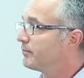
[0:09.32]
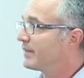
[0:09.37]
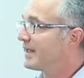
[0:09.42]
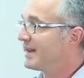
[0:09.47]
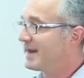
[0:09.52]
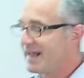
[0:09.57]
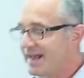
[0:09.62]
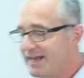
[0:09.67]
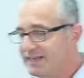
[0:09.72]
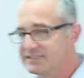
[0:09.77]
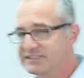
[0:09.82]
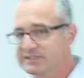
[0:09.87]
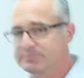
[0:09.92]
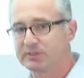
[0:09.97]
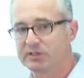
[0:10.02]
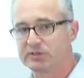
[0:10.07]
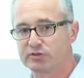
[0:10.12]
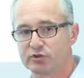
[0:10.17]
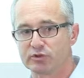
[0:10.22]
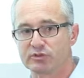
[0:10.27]

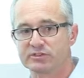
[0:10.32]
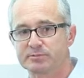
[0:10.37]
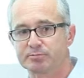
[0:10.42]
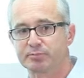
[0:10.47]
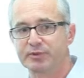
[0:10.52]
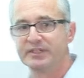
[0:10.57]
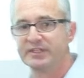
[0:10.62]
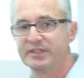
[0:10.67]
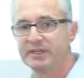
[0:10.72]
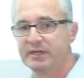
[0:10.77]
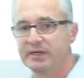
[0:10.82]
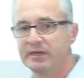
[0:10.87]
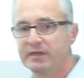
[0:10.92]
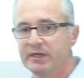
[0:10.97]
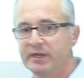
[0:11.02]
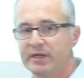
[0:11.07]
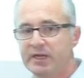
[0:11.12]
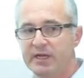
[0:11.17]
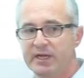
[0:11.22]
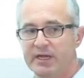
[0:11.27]
Enhancement turns printing
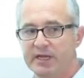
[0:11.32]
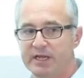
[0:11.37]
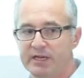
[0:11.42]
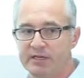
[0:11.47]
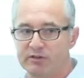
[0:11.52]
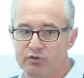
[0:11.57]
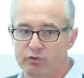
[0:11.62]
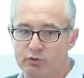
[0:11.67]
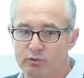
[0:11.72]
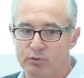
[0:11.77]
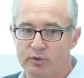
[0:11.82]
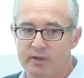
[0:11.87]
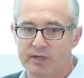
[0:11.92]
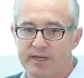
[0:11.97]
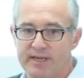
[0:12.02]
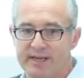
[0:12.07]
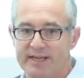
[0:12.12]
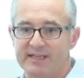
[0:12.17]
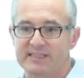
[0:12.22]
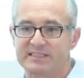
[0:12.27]
into
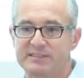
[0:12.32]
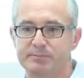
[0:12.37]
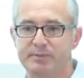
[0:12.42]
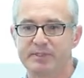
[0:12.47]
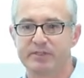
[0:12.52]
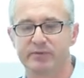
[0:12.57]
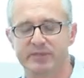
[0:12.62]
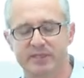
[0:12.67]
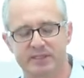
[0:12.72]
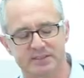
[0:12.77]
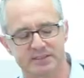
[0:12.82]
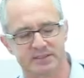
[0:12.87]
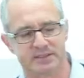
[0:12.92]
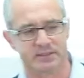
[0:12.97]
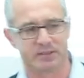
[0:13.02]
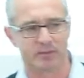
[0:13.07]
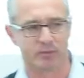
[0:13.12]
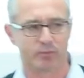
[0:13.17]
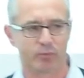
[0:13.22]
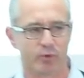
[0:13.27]
an
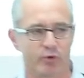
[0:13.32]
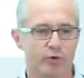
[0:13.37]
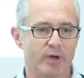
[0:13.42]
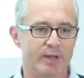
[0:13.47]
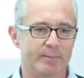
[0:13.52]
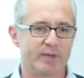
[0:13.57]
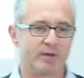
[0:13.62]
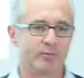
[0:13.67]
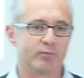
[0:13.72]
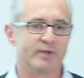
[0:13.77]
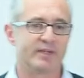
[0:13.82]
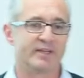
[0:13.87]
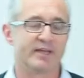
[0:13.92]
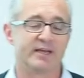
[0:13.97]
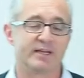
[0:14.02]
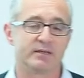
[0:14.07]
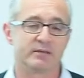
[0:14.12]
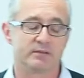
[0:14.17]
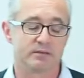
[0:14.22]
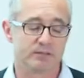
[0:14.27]
experience. What do I mean with
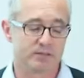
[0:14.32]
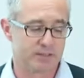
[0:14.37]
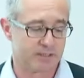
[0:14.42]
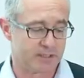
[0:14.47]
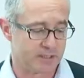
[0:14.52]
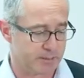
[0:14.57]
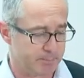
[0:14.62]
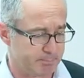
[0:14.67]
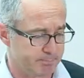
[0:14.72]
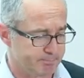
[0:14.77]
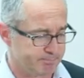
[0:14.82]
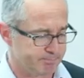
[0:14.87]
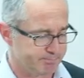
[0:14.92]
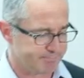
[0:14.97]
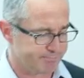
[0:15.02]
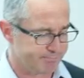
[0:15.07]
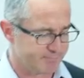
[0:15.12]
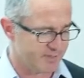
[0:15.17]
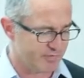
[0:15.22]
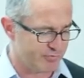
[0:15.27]
that?
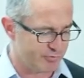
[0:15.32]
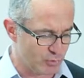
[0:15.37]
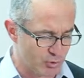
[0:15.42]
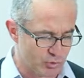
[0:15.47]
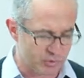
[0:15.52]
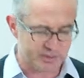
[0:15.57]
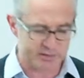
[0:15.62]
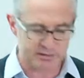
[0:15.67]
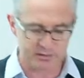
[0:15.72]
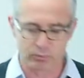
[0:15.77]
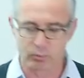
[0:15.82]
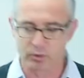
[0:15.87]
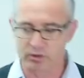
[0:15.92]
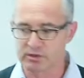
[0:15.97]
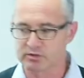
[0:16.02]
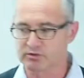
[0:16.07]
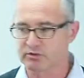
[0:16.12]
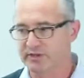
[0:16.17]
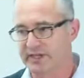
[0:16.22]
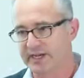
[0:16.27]
If you look at the
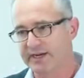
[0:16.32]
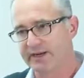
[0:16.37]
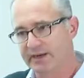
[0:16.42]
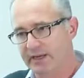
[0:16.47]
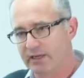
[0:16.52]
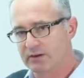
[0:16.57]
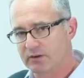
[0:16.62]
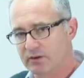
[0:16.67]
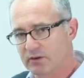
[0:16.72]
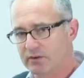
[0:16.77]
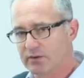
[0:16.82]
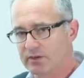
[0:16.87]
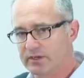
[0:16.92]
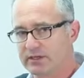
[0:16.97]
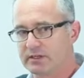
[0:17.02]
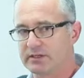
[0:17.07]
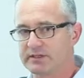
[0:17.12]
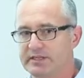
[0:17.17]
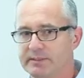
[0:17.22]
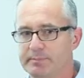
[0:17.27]
world today, and I'll go a
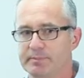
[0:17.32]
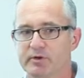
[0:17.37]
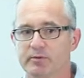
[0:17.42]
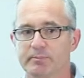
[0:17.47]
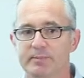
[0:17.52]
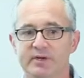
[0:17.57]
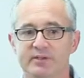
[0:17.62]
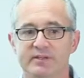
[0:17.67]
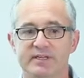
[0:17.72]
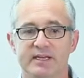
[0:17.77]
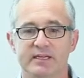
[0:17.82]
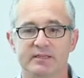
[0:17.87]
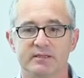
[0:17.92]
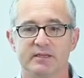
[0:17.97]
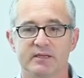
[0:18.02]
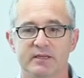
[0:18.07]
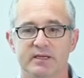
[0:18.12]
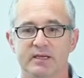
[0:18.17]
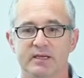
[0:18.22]
little deeper about that,